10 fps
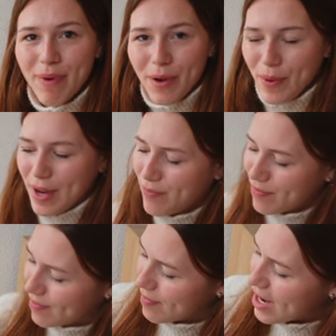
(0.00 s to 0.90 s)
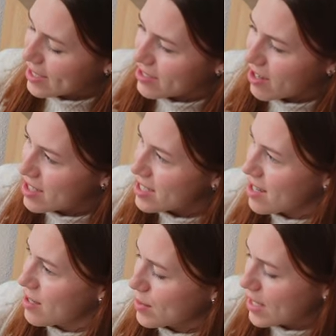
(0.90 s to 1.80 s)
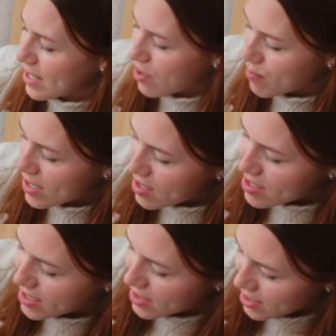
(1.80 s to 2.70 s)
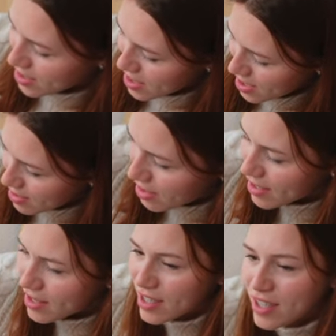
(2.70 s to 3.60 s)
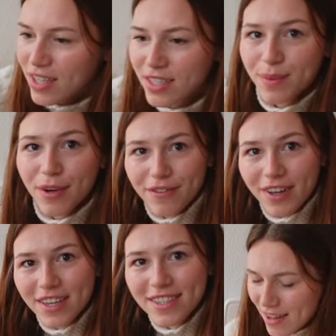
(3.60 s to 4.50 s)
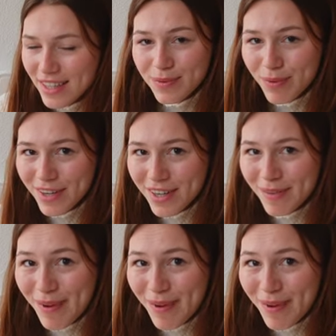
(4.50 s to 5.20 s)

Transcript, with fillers: by the way? I saw this and I was like, oh my god, that is perfect. Let's put it in the